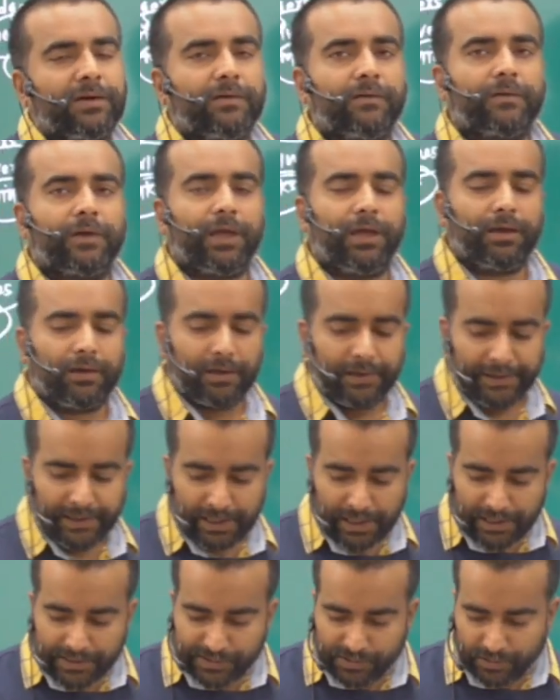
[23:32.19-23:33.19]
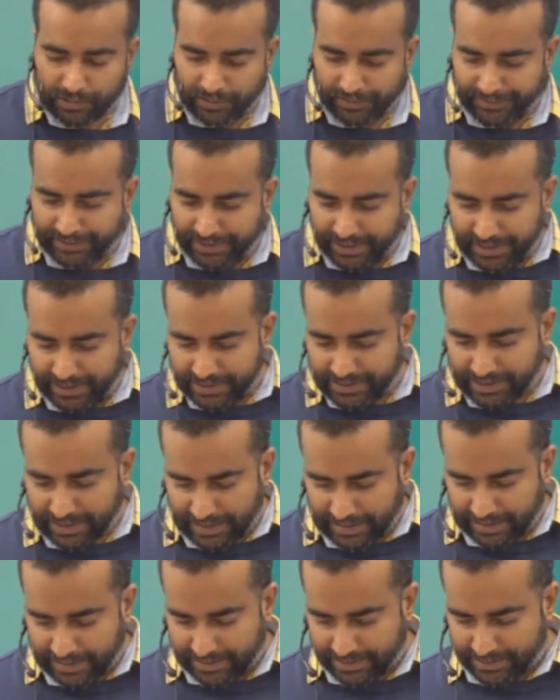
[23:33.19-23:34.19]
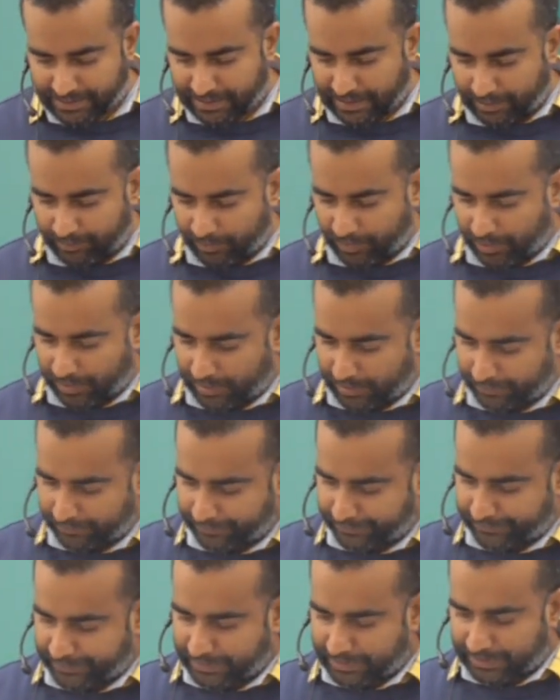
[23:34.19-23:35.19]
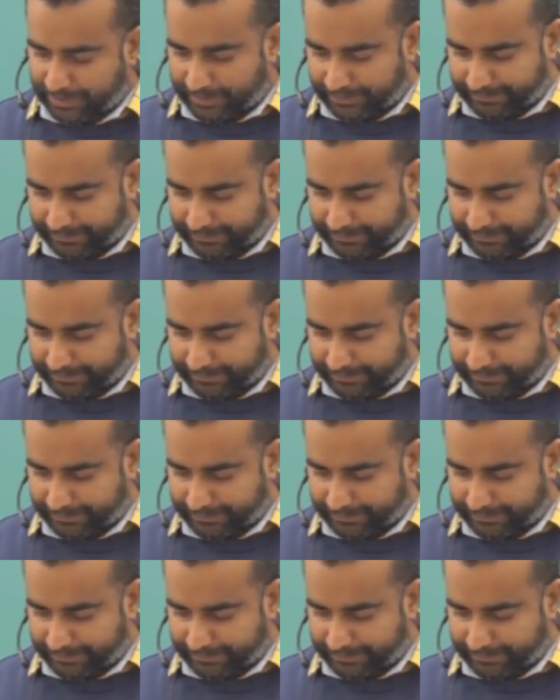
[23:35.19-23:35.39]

Okay, so these are some of the